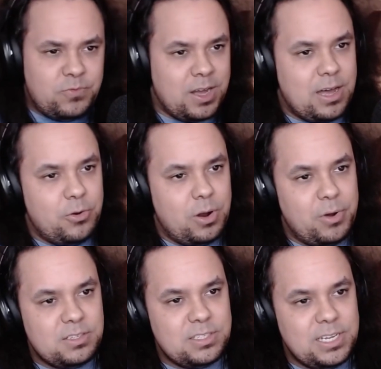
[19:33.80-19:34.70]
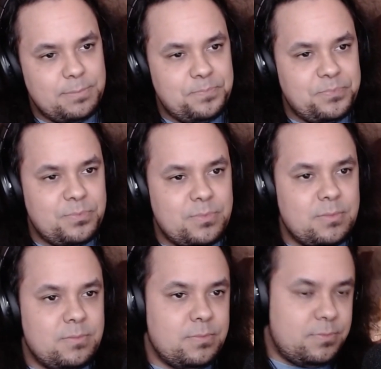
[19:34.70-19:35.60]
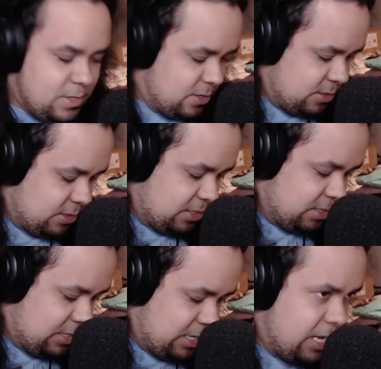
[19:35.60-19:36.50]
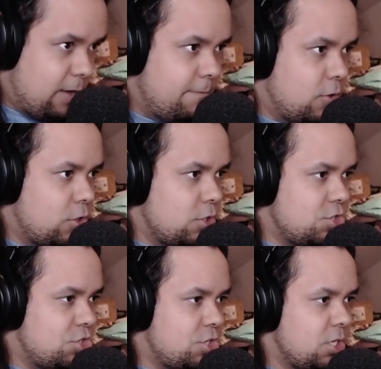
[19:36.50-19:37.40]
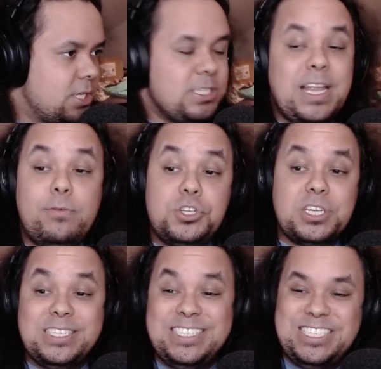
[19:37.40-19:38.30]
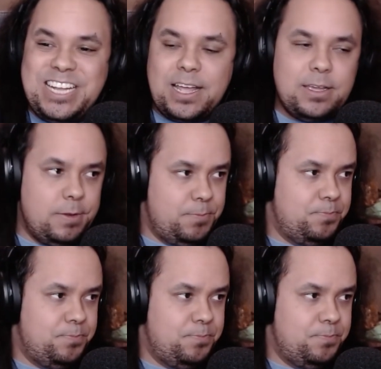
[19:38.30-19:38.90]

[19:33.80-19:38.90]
fuck, how do I pronounce his name? Slavoj Žižek.